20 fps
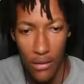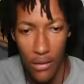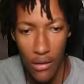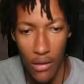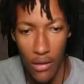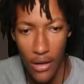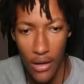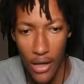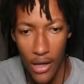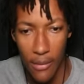
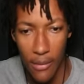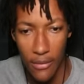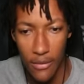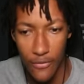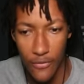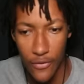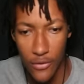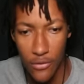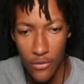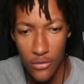Okay, I'm
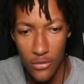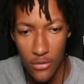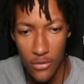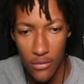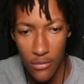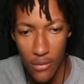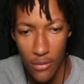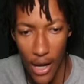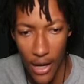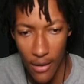confused.
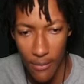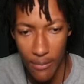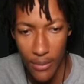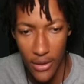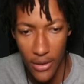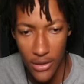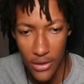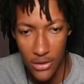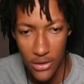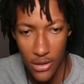I can
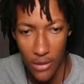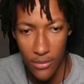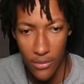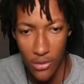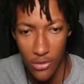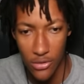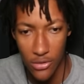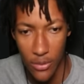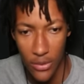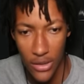pick this up
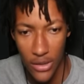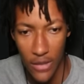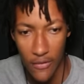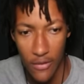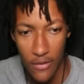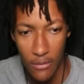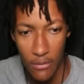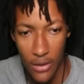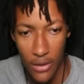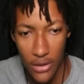though, so we're definitely bringing